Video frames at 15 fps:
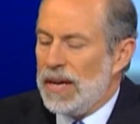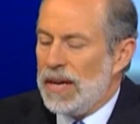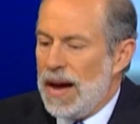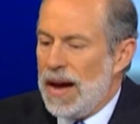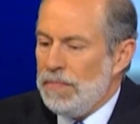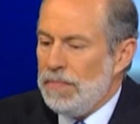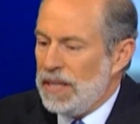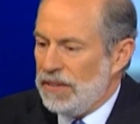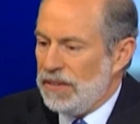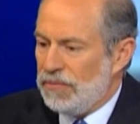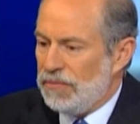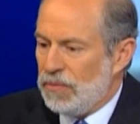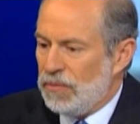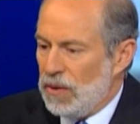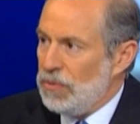I
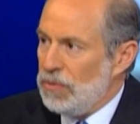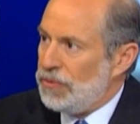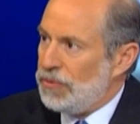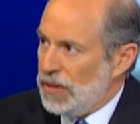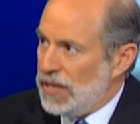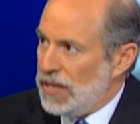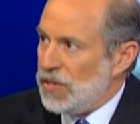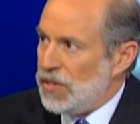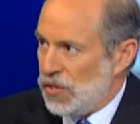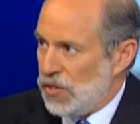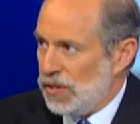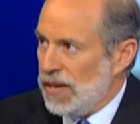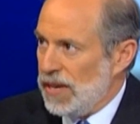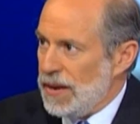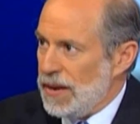believe Rauf
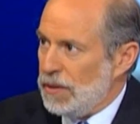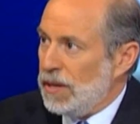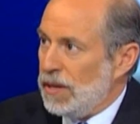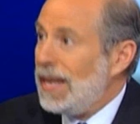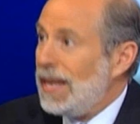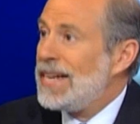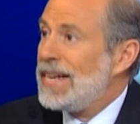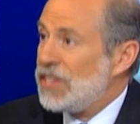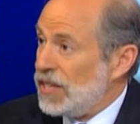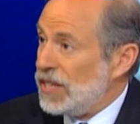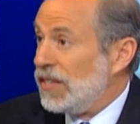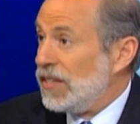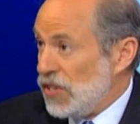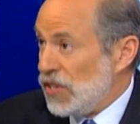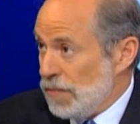is a classic
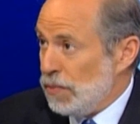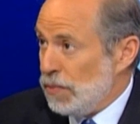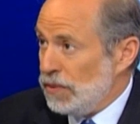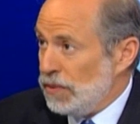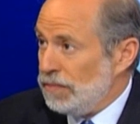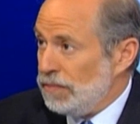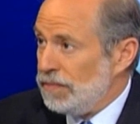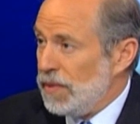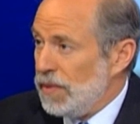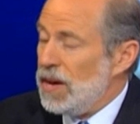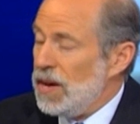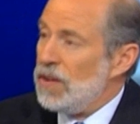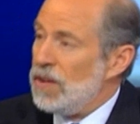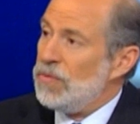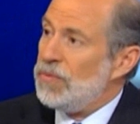example
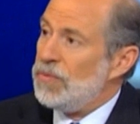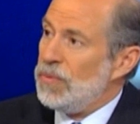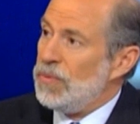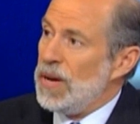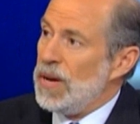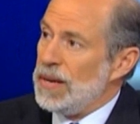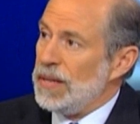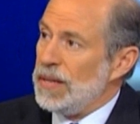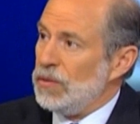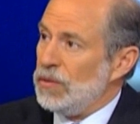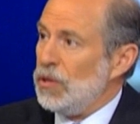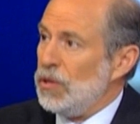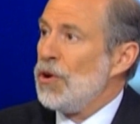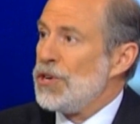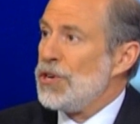of a
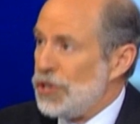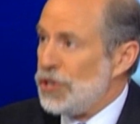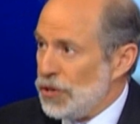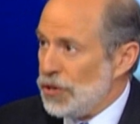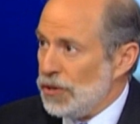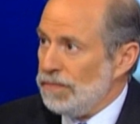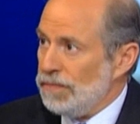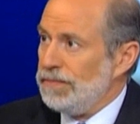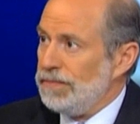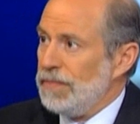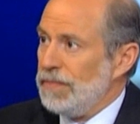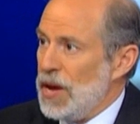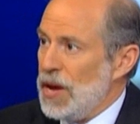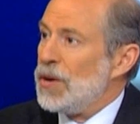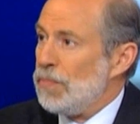larger
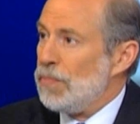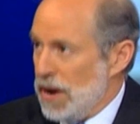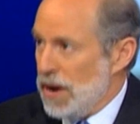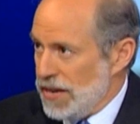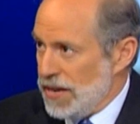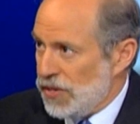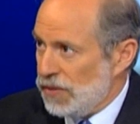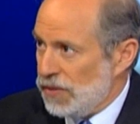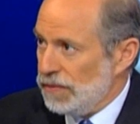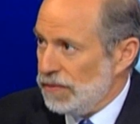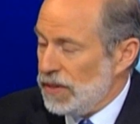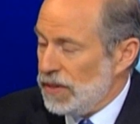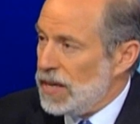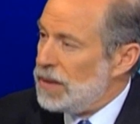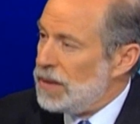enterprise,
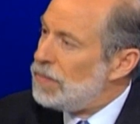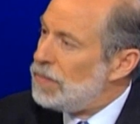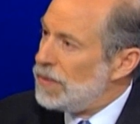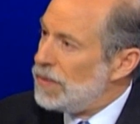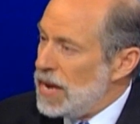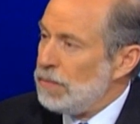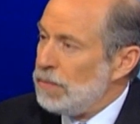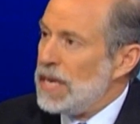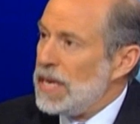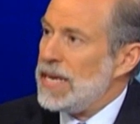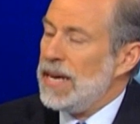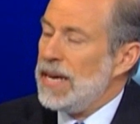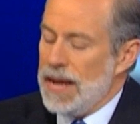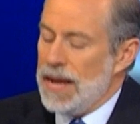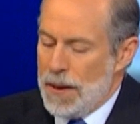
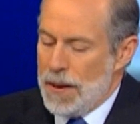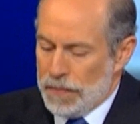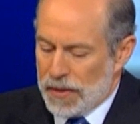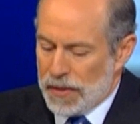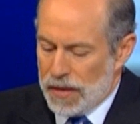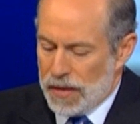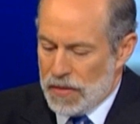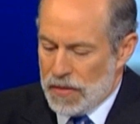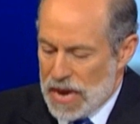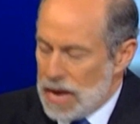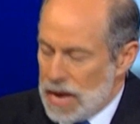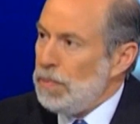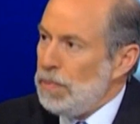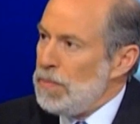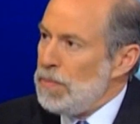namely the
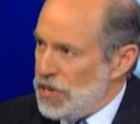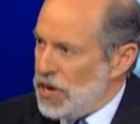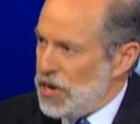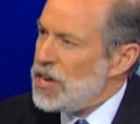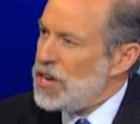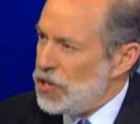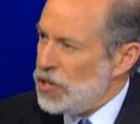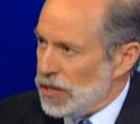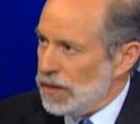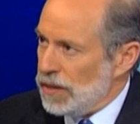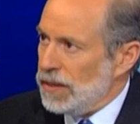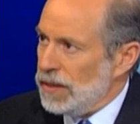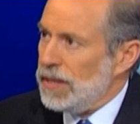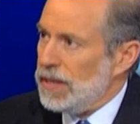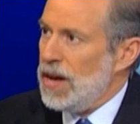
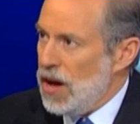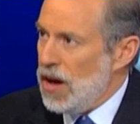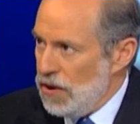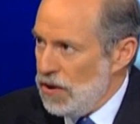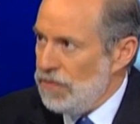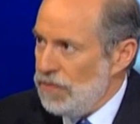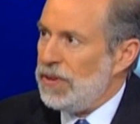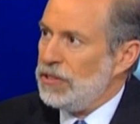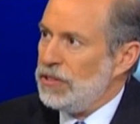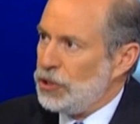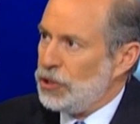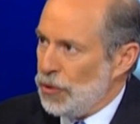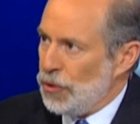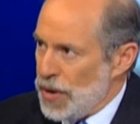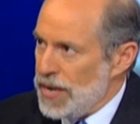implementation of
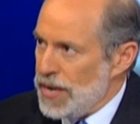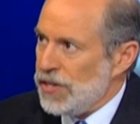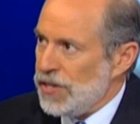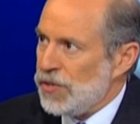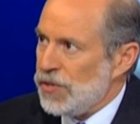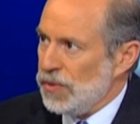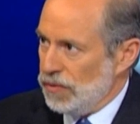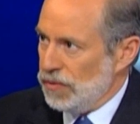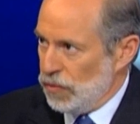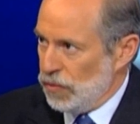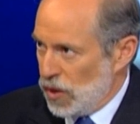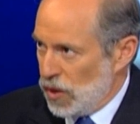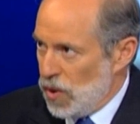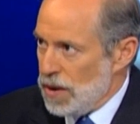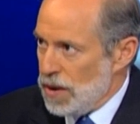Sharia's
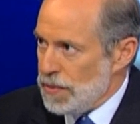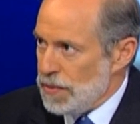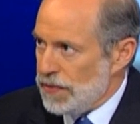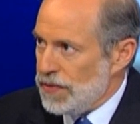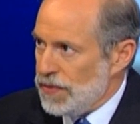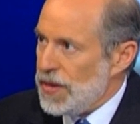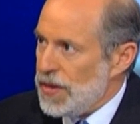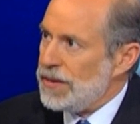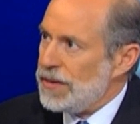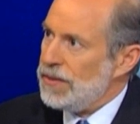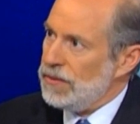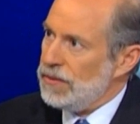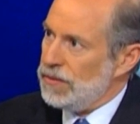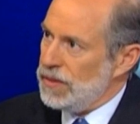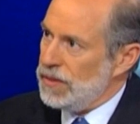requirement that
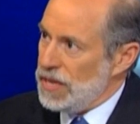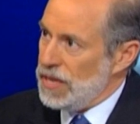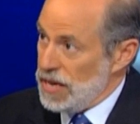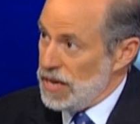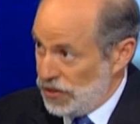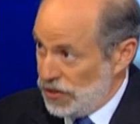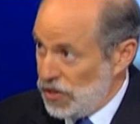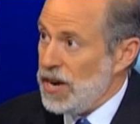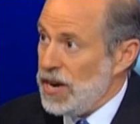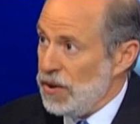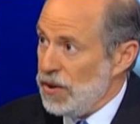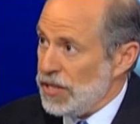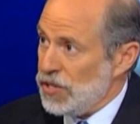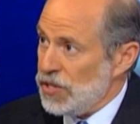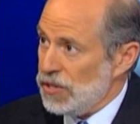its
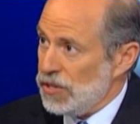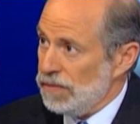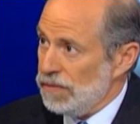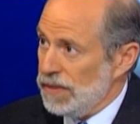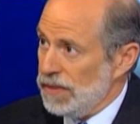adherents